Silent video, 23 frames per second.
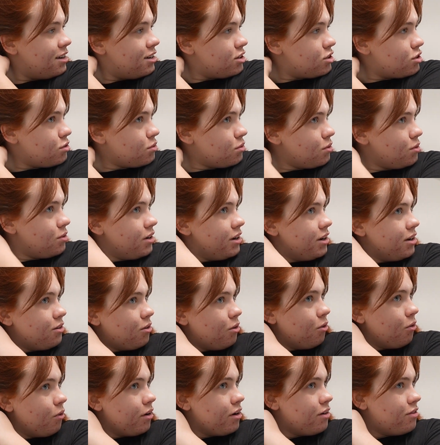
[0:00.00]
Truly
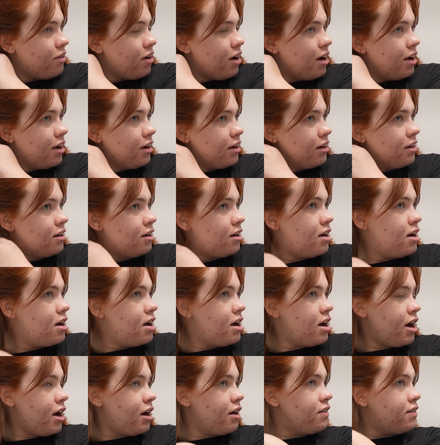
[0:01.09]
horrifying.
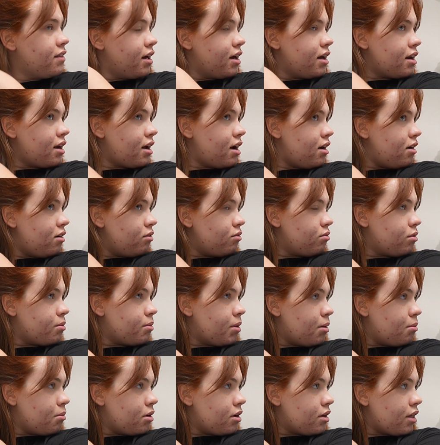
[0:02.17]
And then I'll
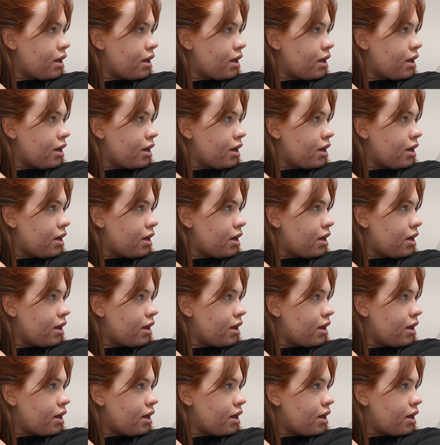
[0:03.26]
remember